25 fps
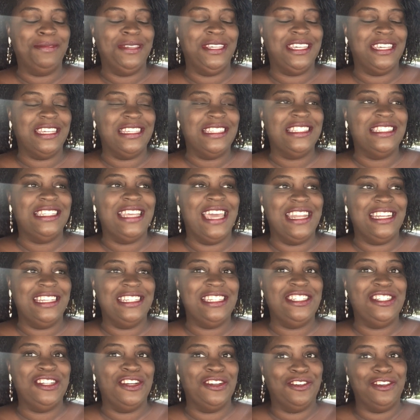because that
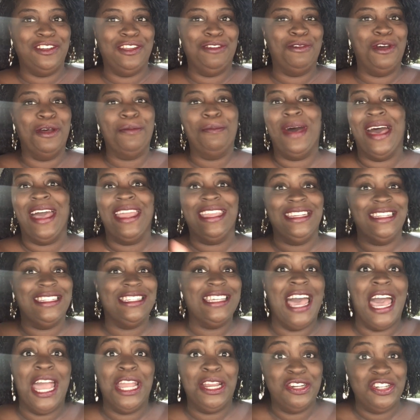is generally what my
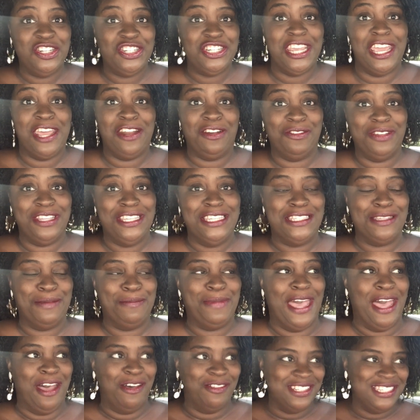entire channel is
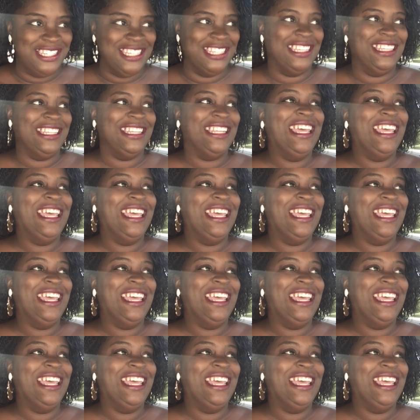about,